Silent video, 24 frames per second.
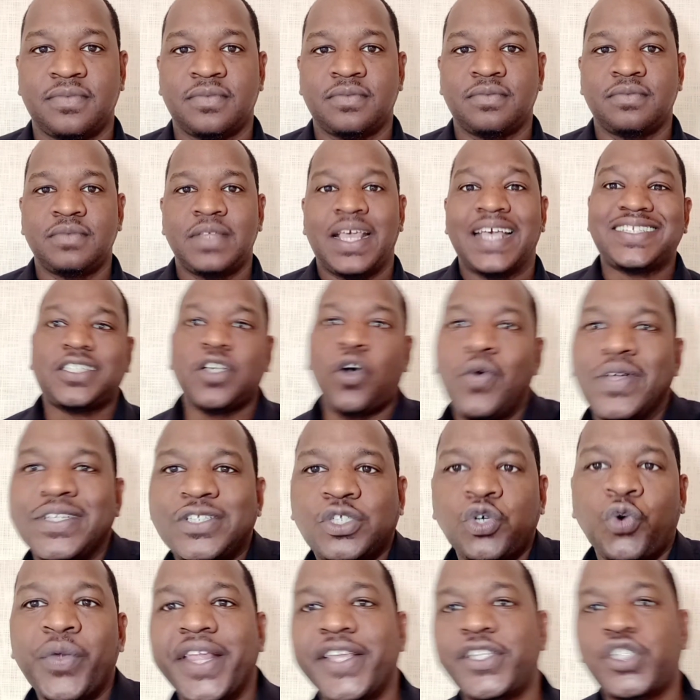And so in
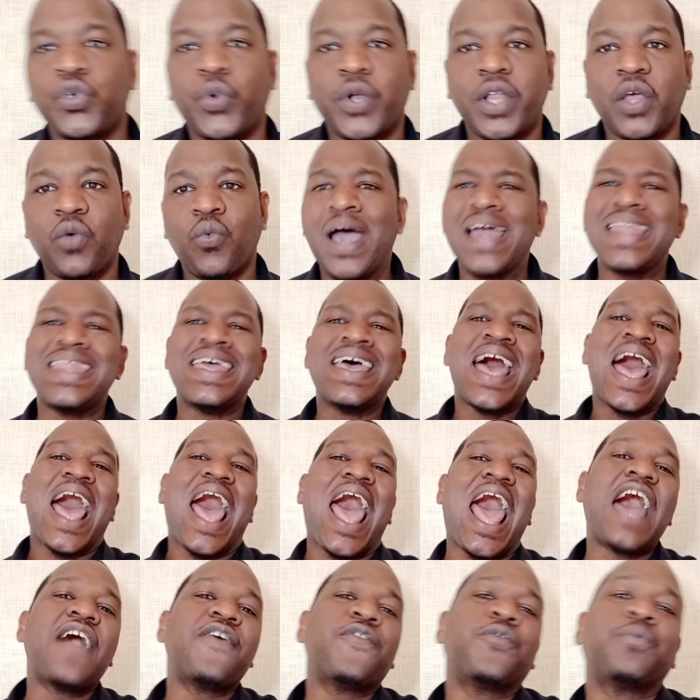2021,
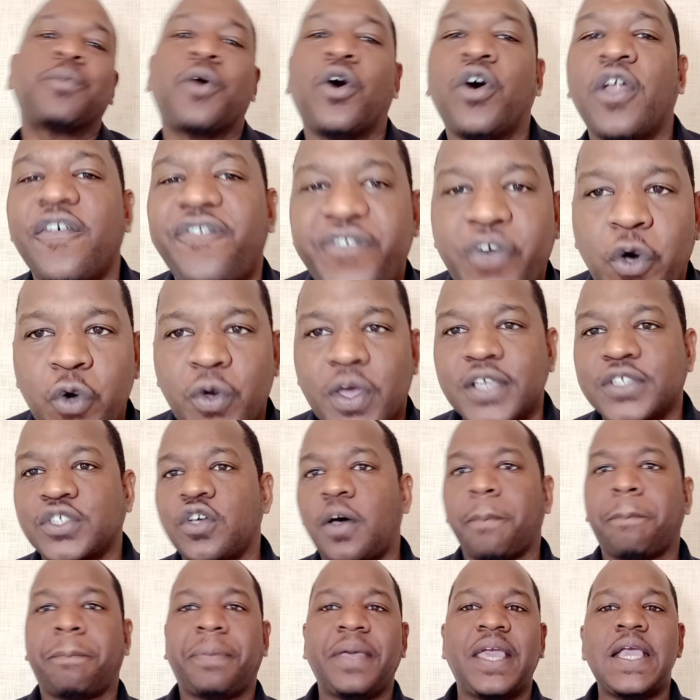I'm going to focus
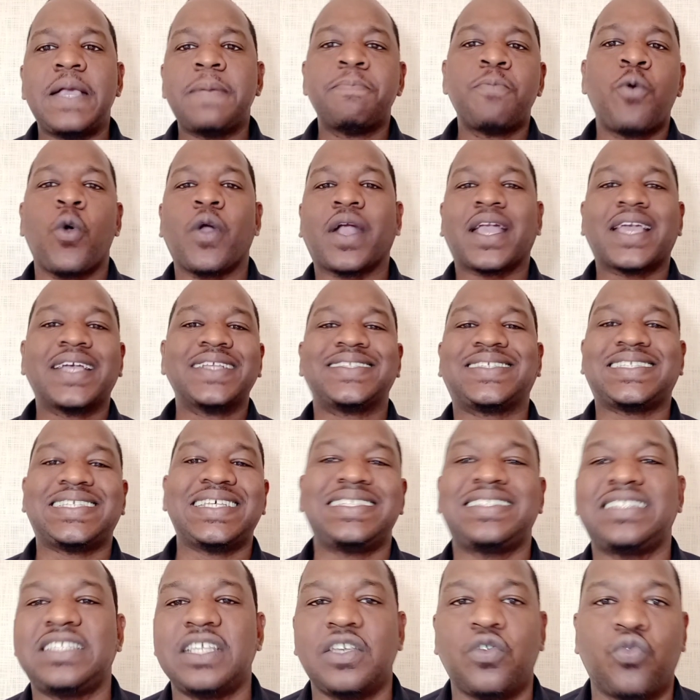on being more
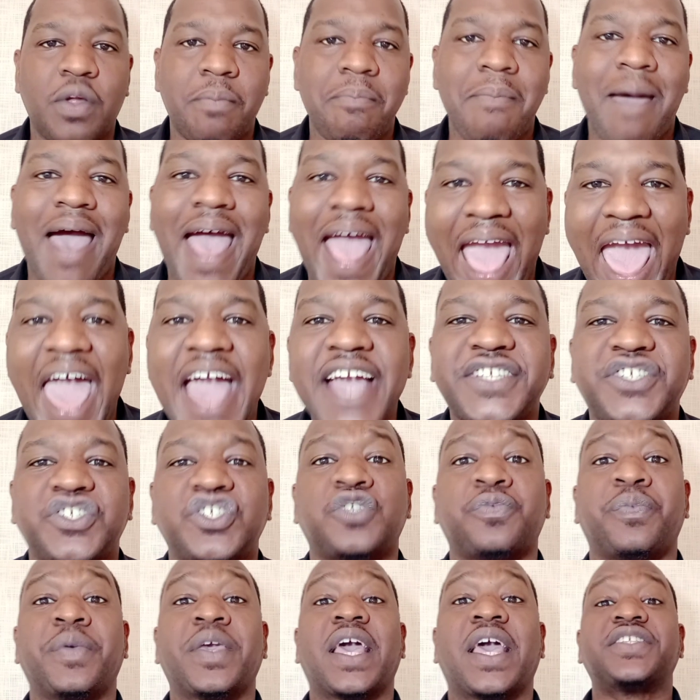consistent with my
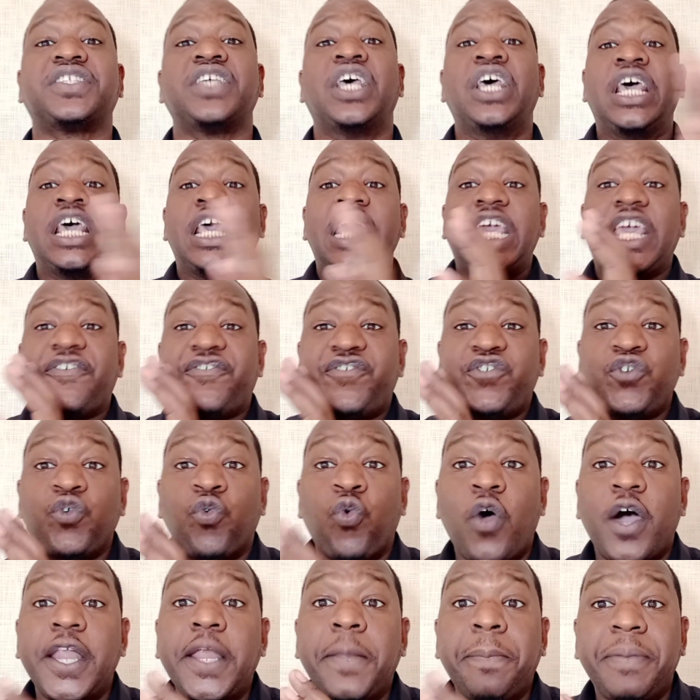actions, because if
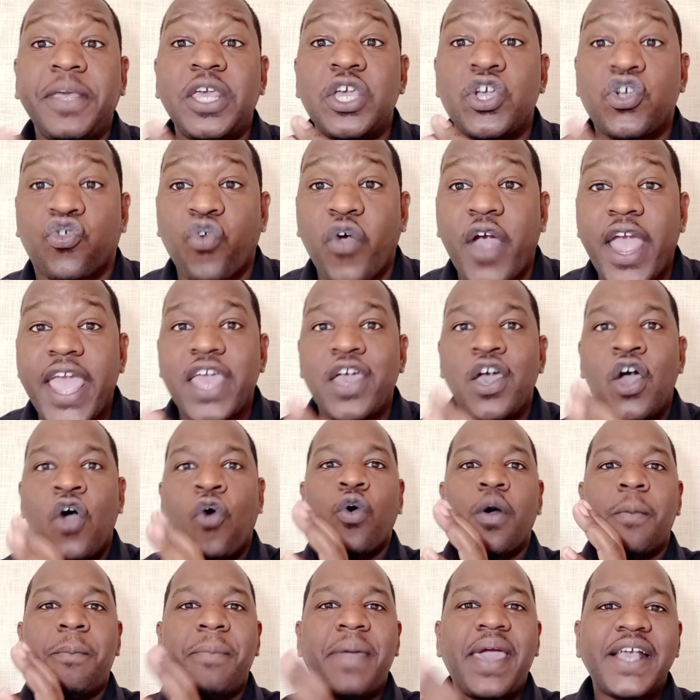you want to be great,
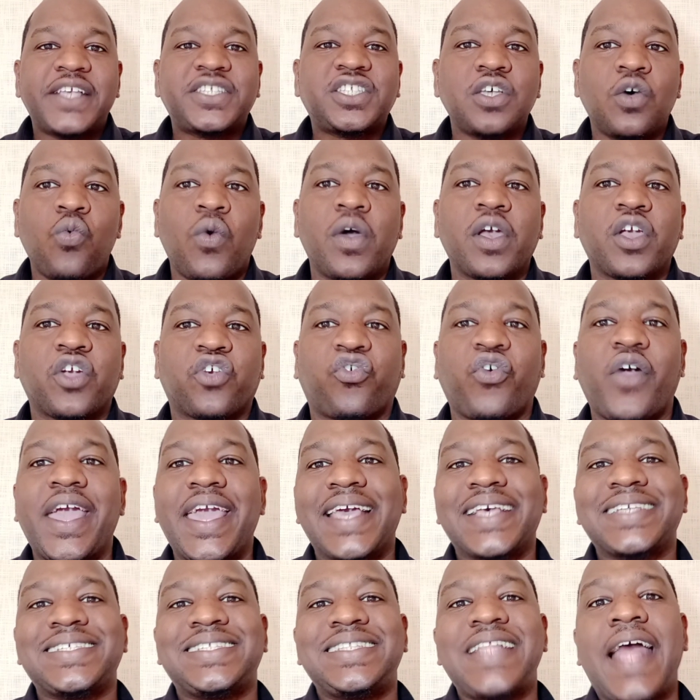what makes someone great
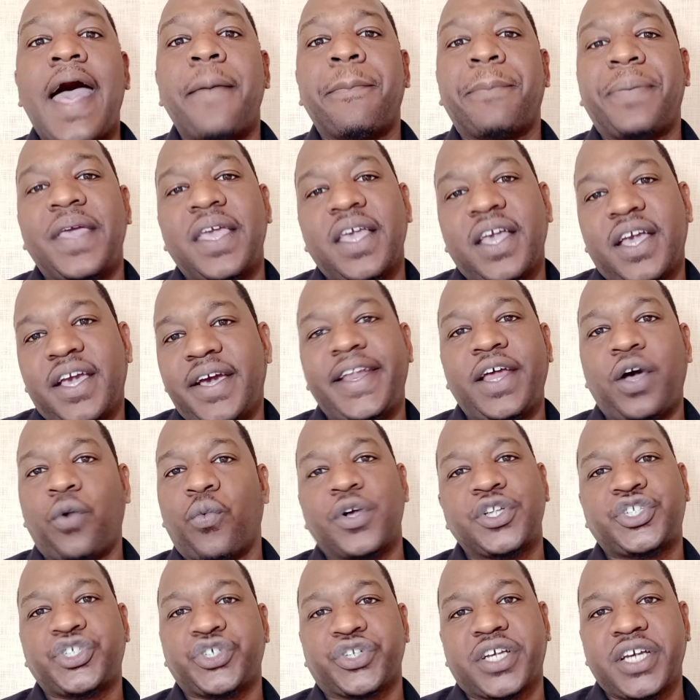is not being good at
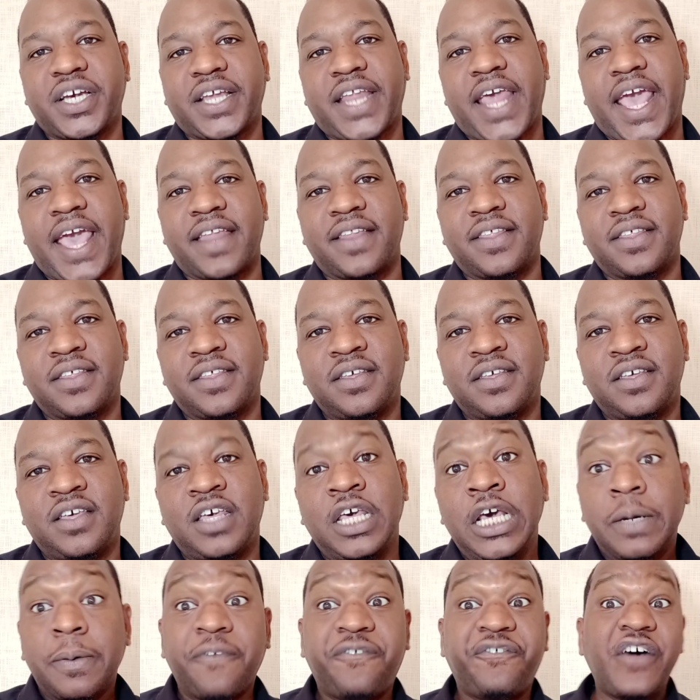what you're good at,
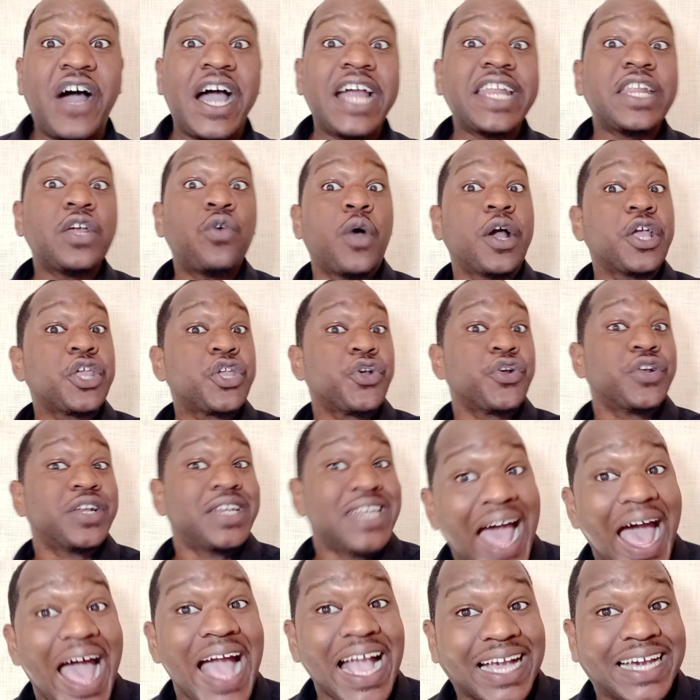but finding what you're
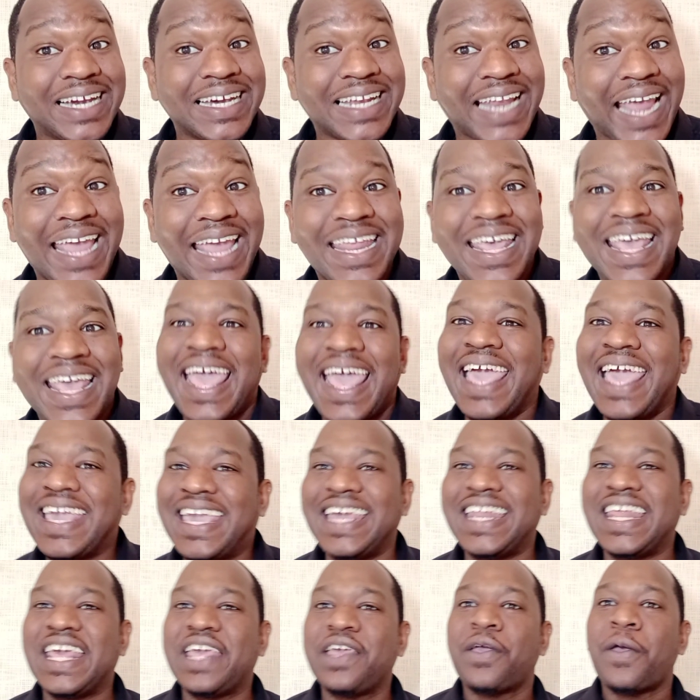not good at and
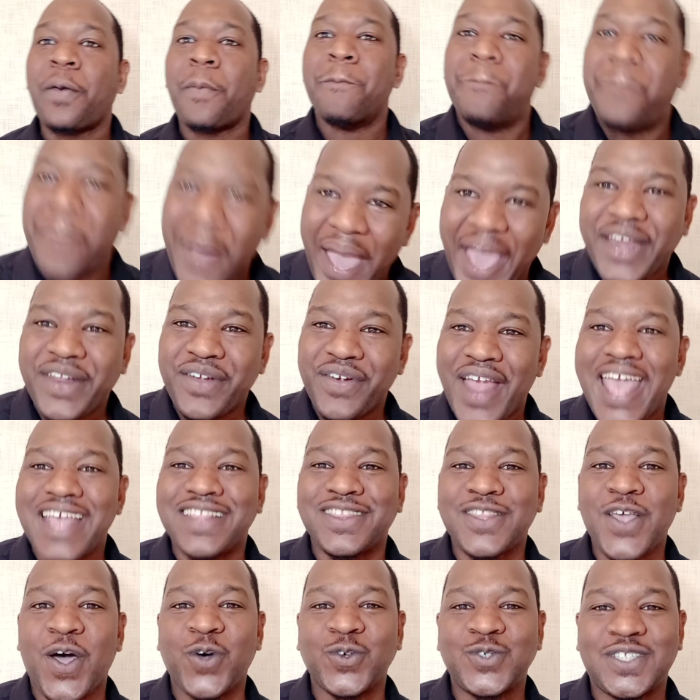getting better
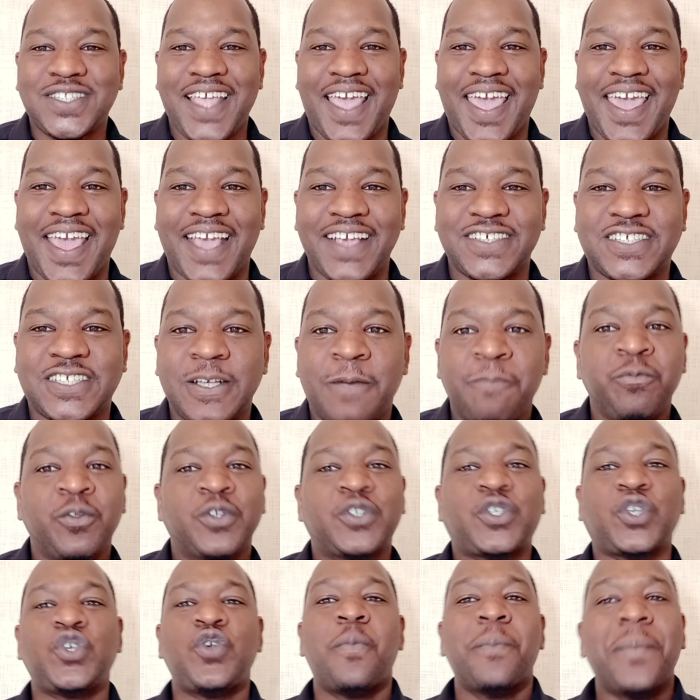at those things.
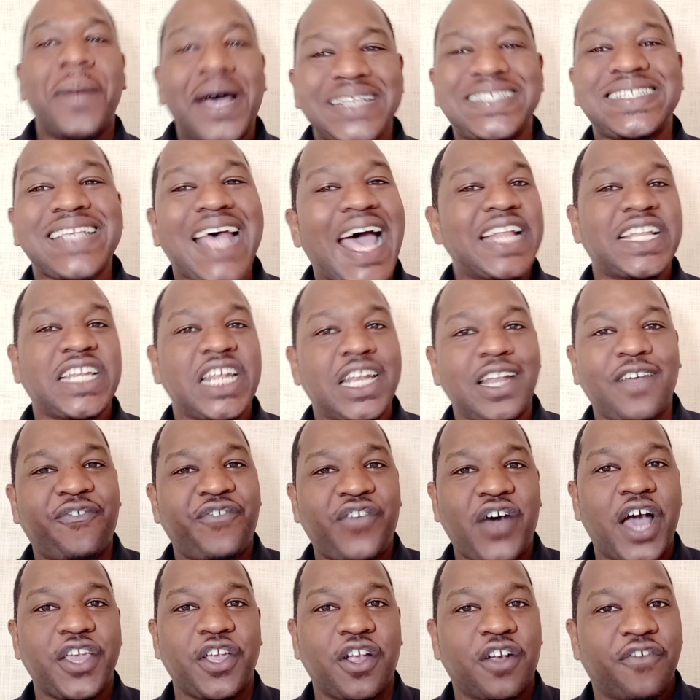So you must
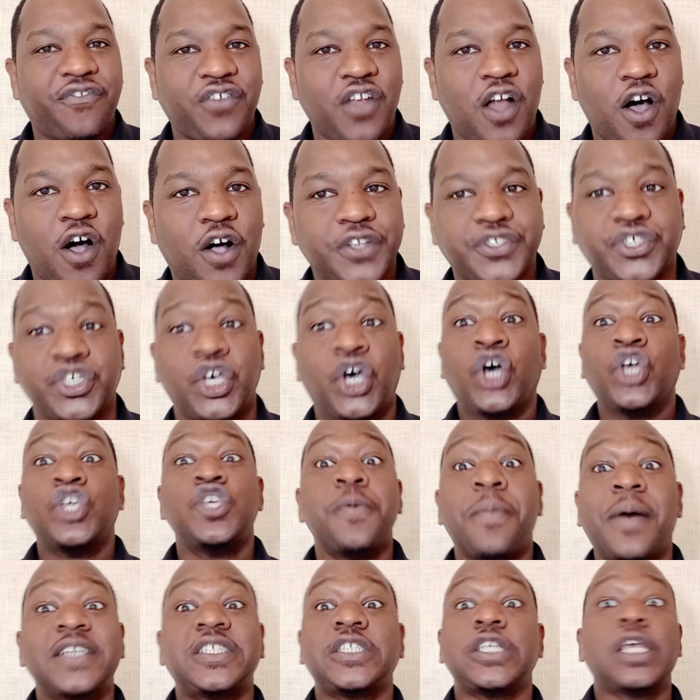identify your flaws,
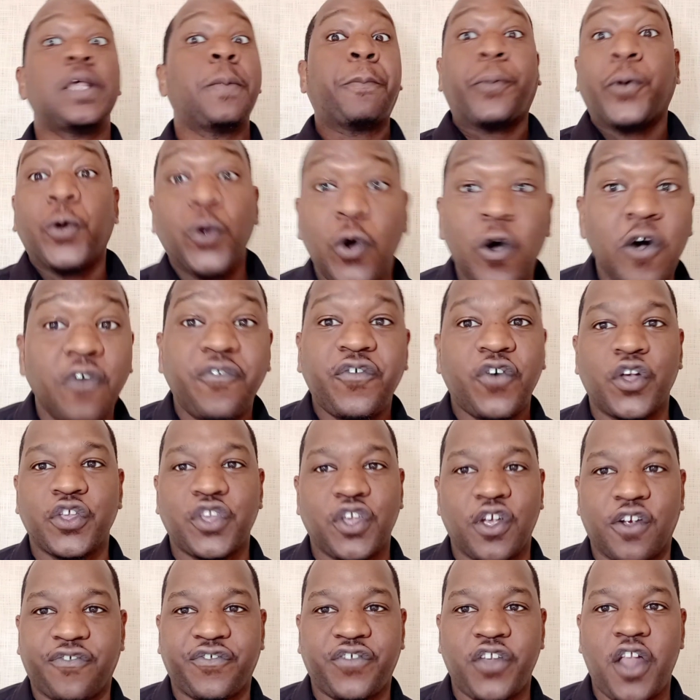you must improve on
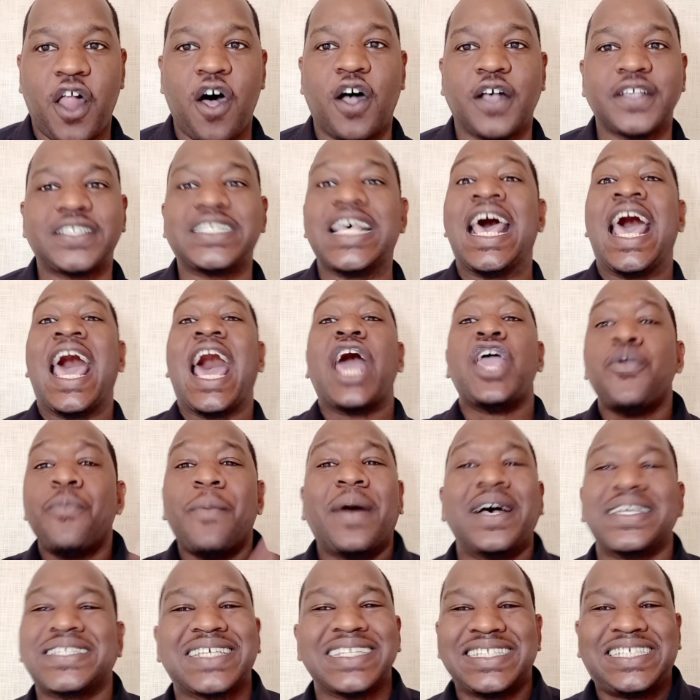your flaws, and you
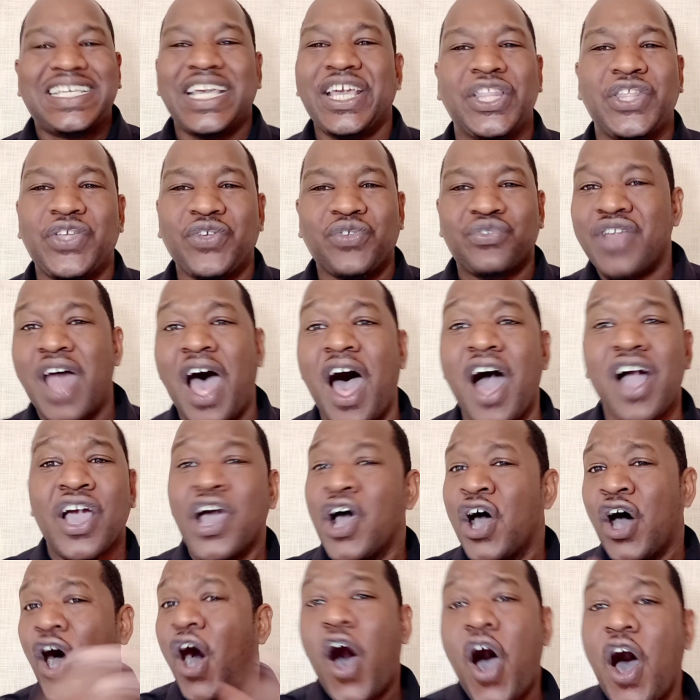must continue to
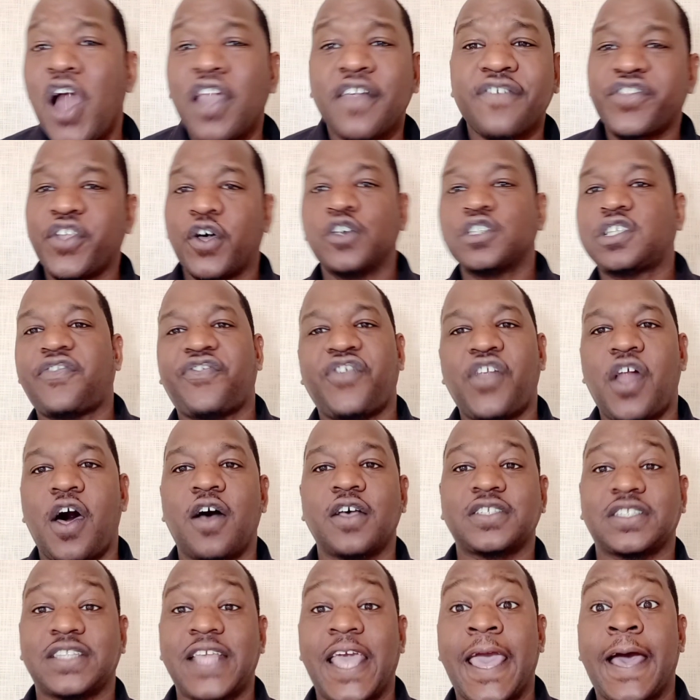knock all of those
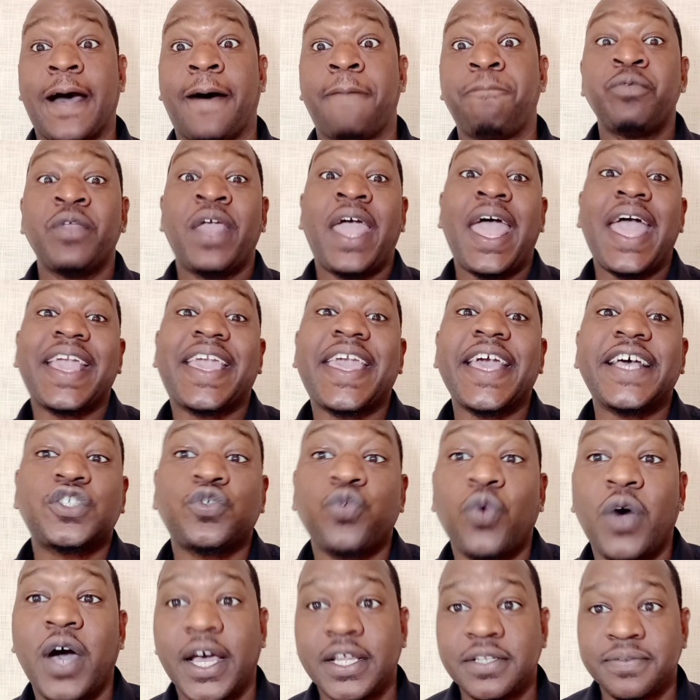flaws down. And
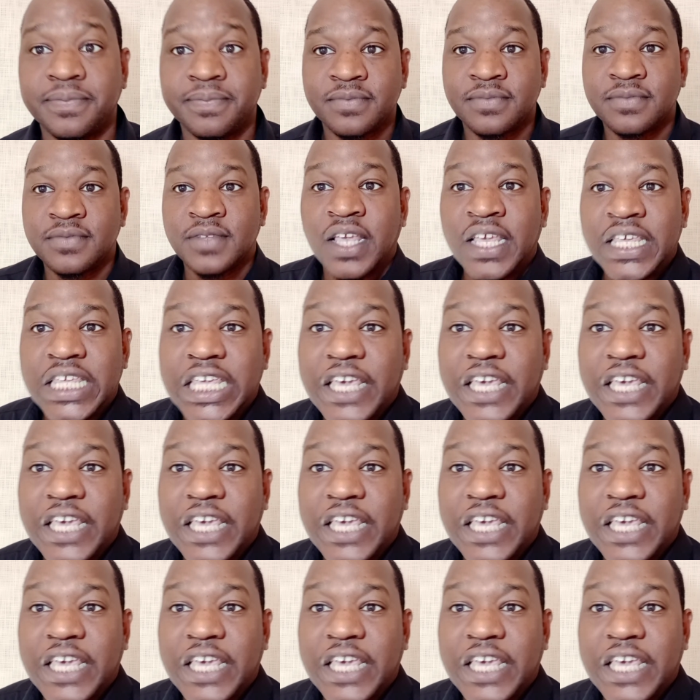guess what?